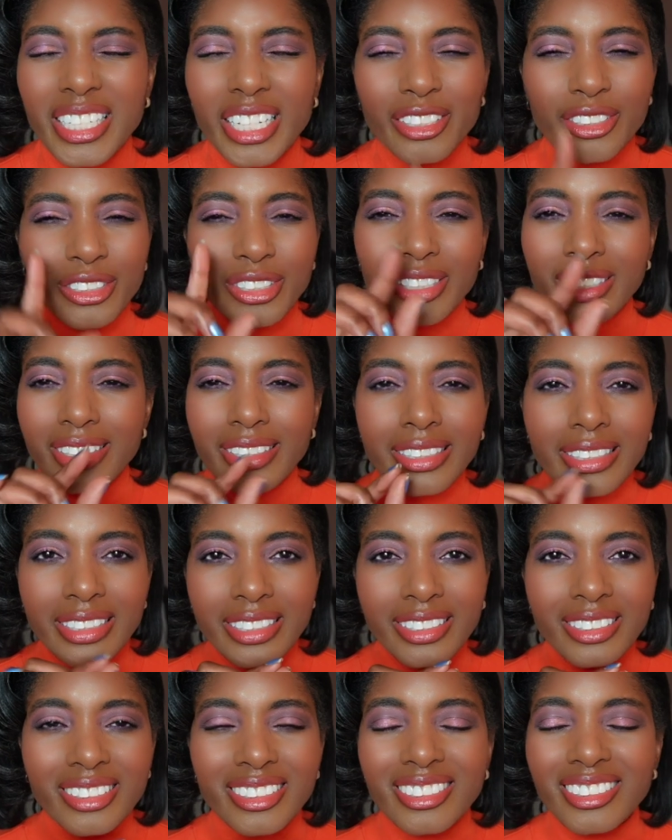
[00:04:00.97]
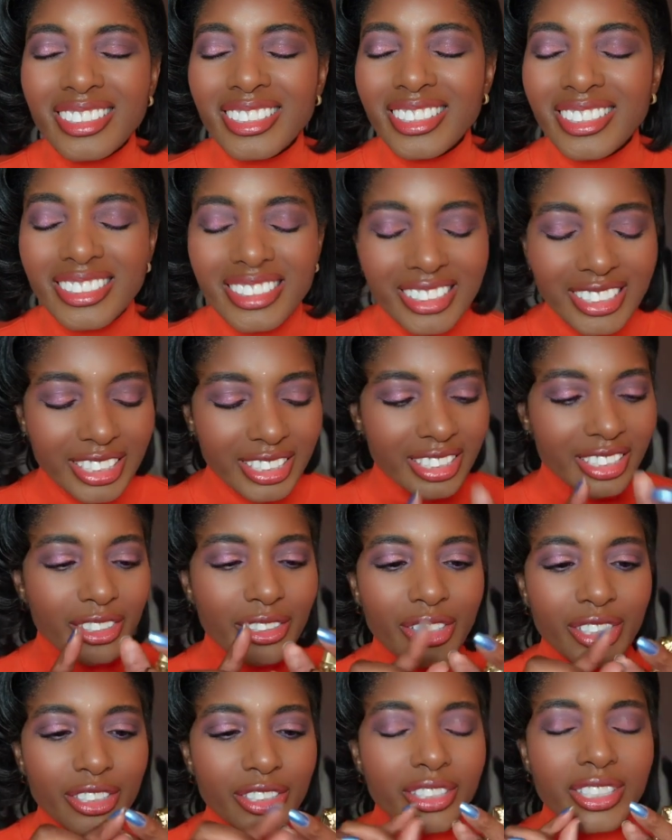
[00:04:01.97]
I took a little,
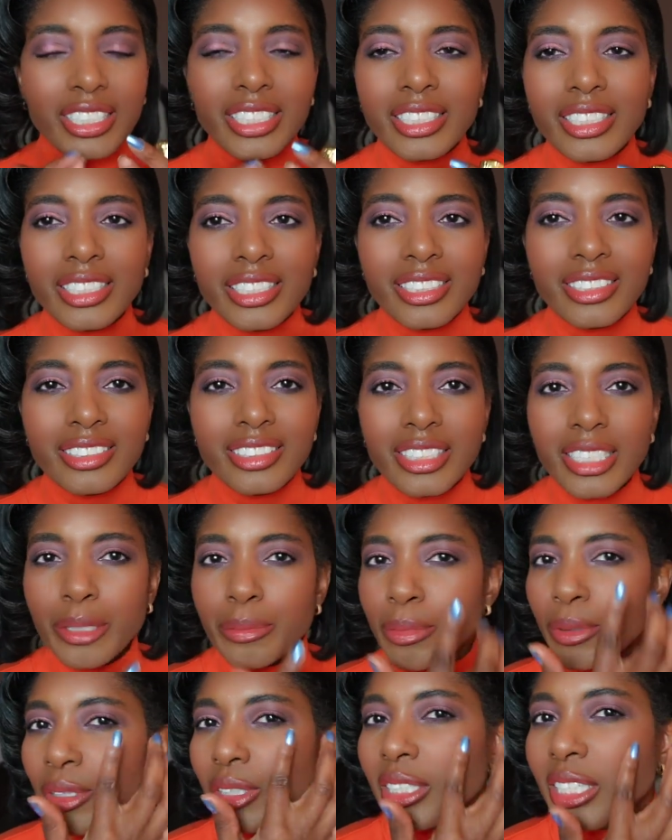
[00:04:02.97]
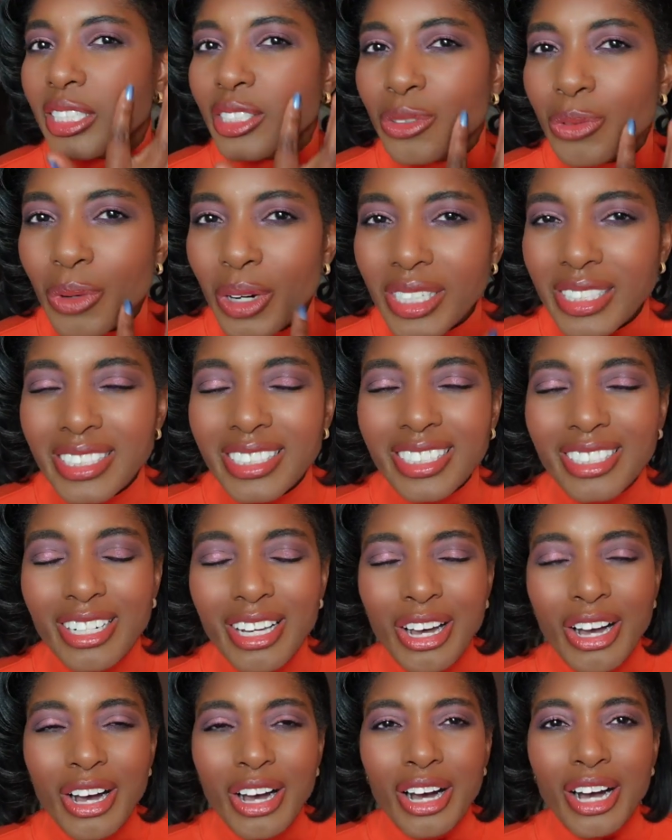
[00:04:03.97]
I took a little sample and I swatched it
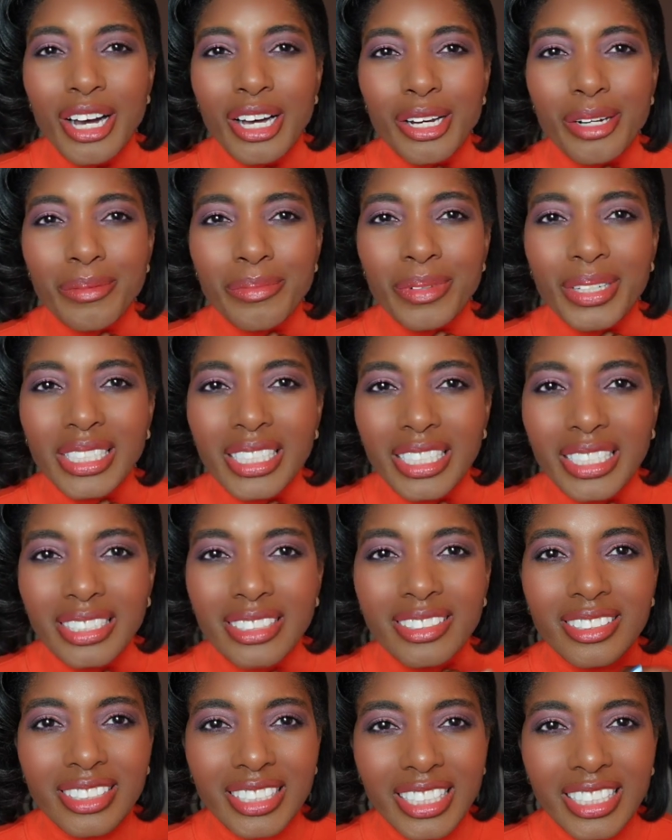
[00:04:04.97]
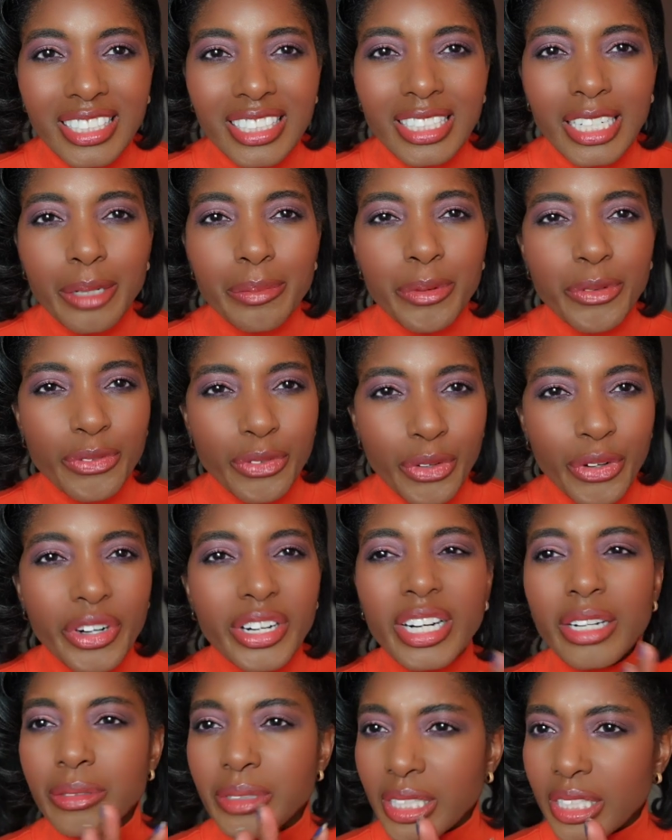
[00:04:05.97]
on my skin the night before,
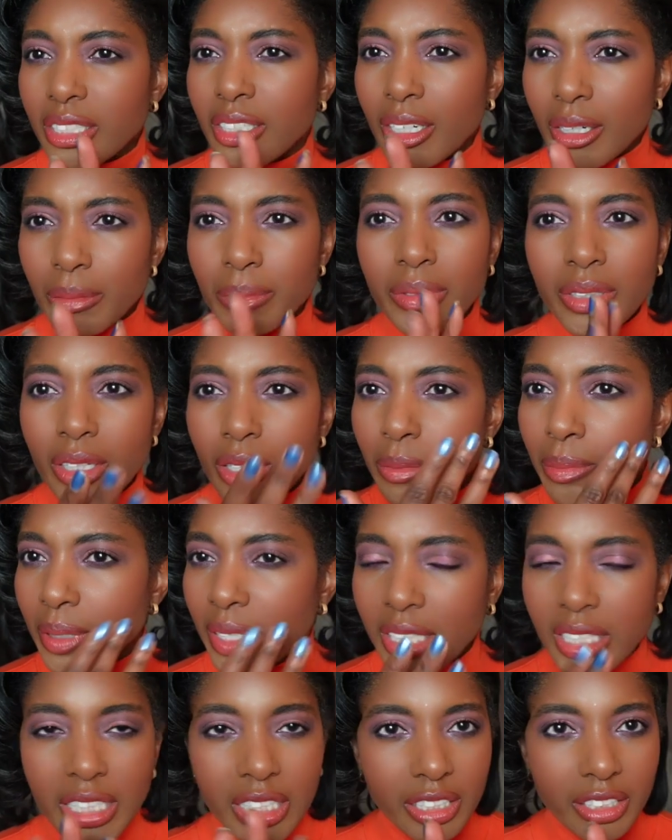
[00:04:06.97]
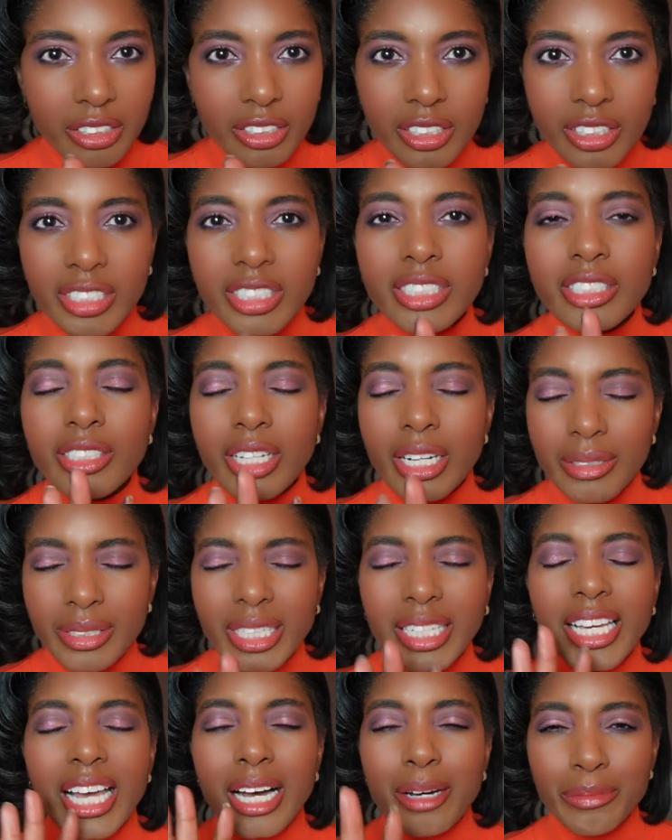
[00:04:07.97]
and I was like, nope, it looked good, so I was
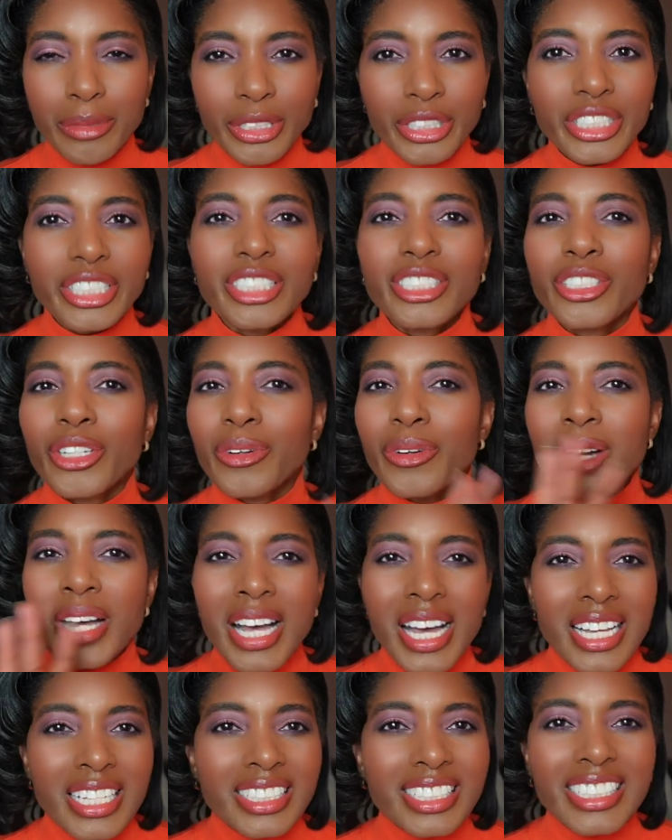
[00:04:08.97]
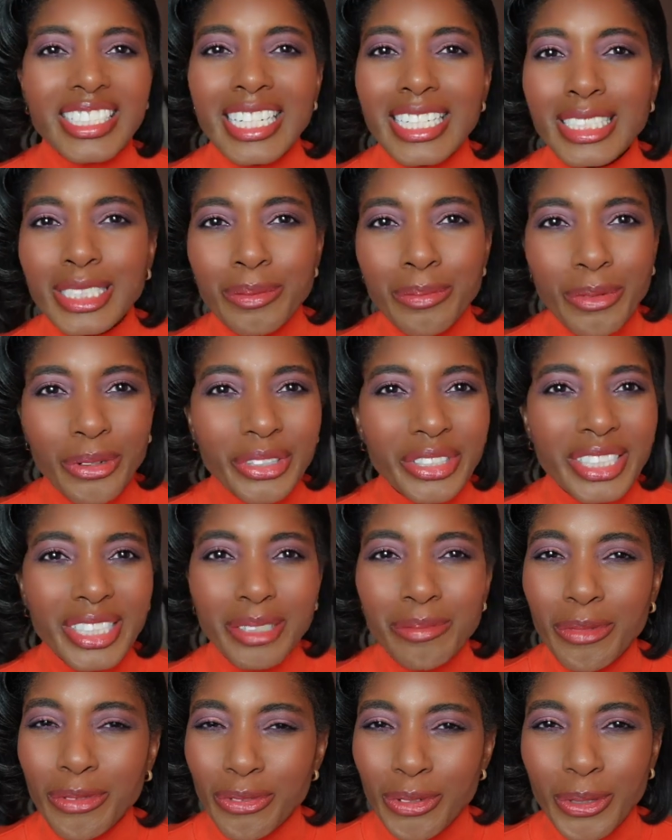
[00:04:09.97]
like, I'm good. So next
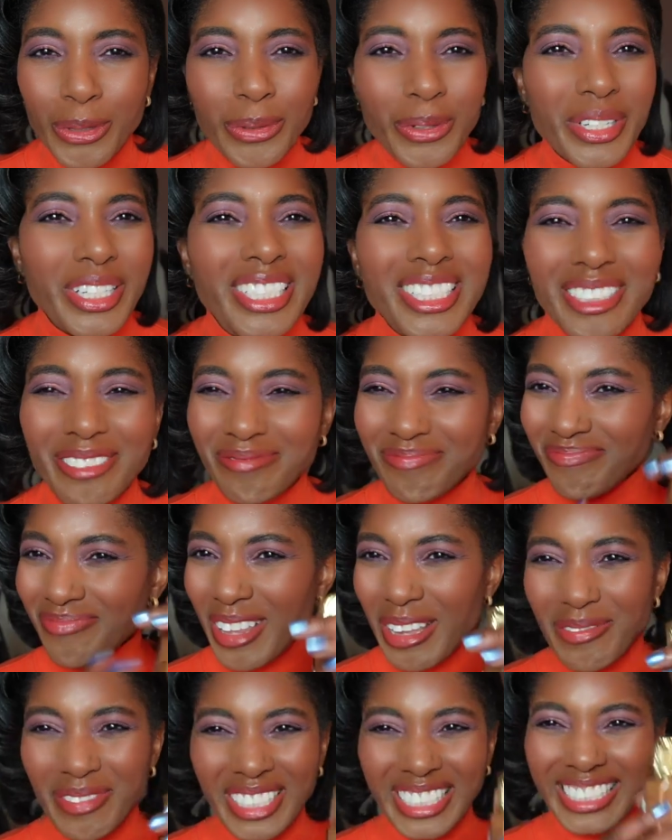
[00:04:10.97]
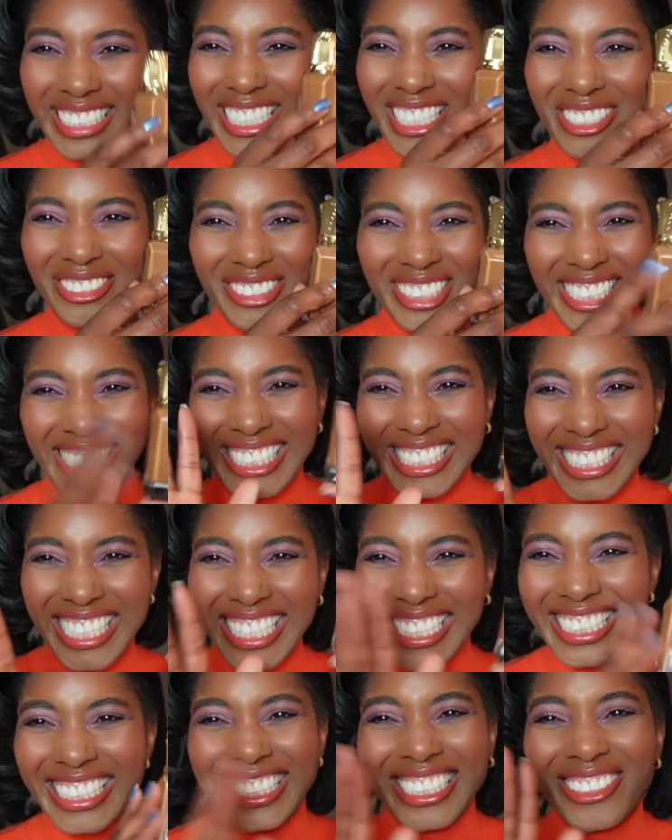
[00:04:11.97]
morning before work, I'm like, yeah,
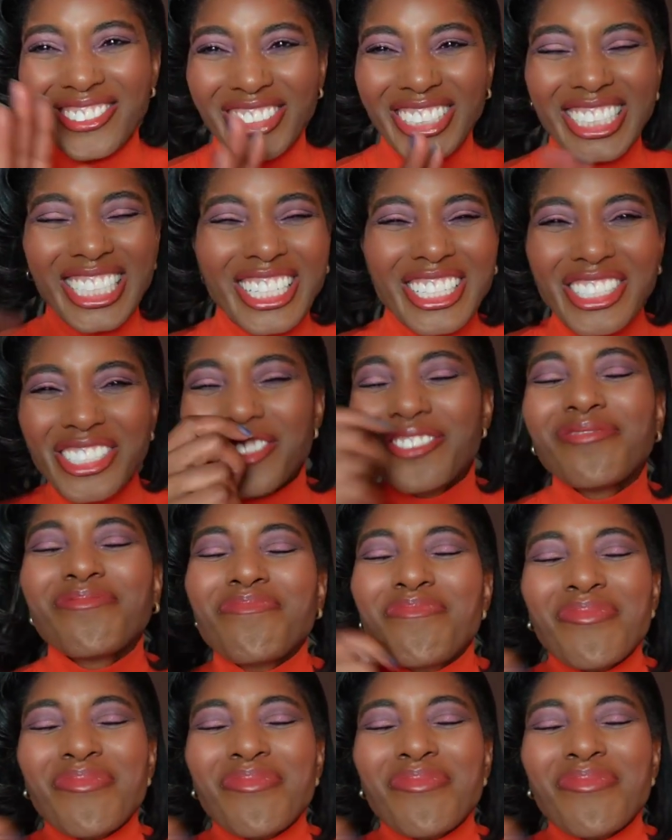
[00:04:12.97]
excited, here we go.